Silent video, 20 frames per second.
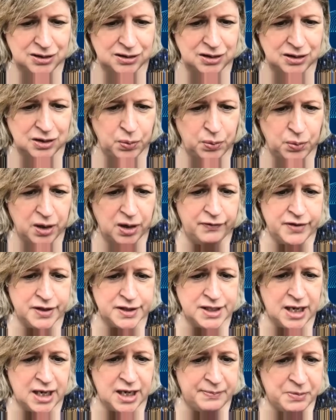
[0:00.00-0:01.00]
aware off the
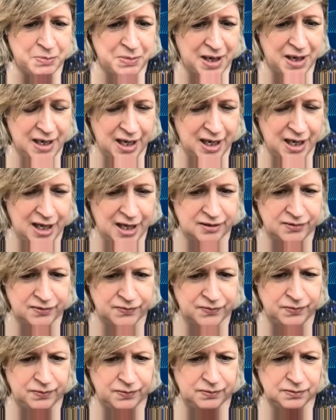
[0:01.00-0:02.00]
top of my head of
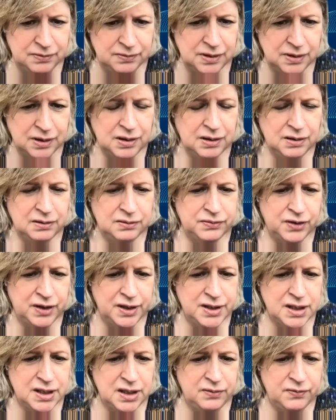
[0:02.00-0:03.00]

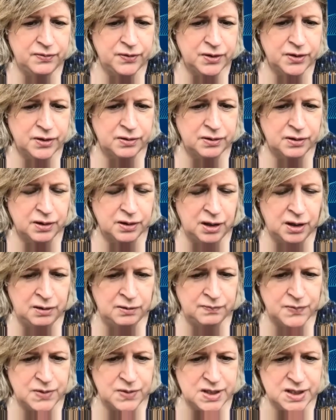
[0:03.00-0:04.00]
funding for
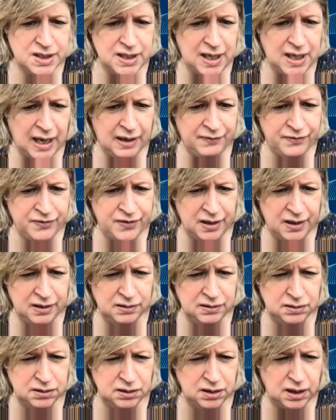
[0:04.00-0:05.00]
staff,
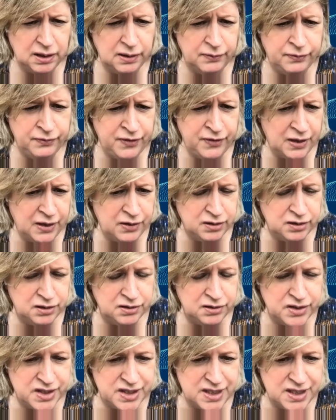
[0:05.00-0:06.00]
like a
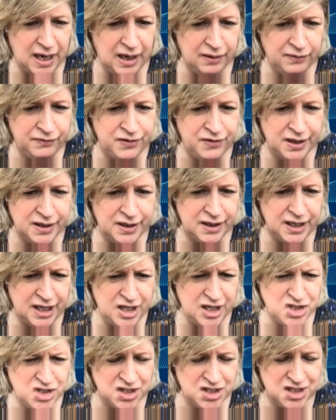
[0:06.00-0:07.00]
federal staff at an
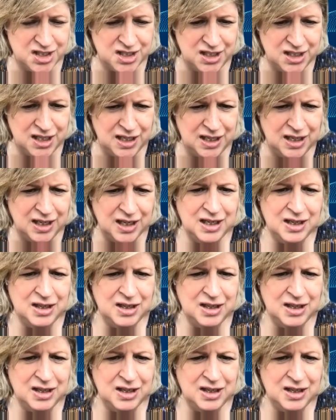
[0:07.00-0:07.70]
agency.